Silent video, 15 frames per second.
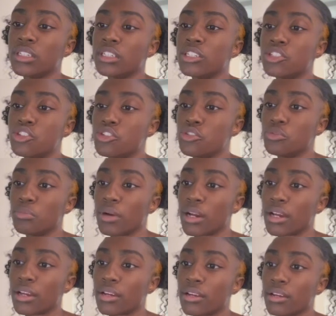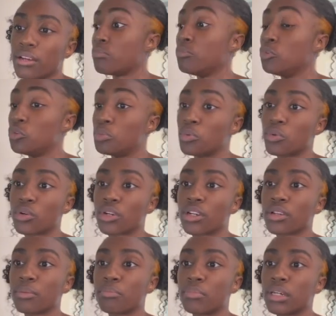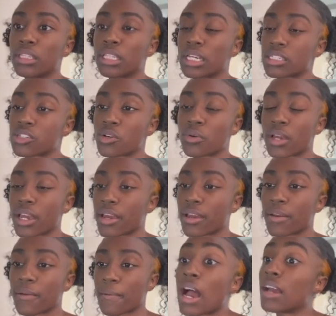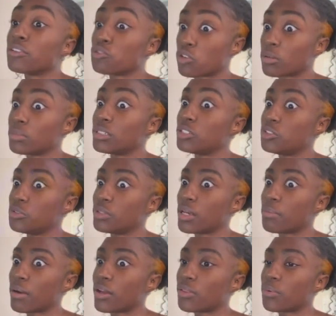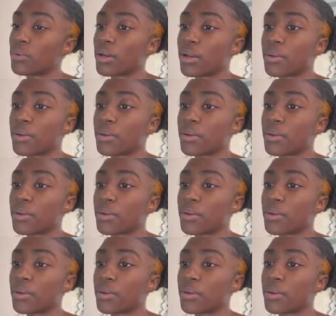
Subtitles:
into my mood board, but that's okay. I normally do that, by the way.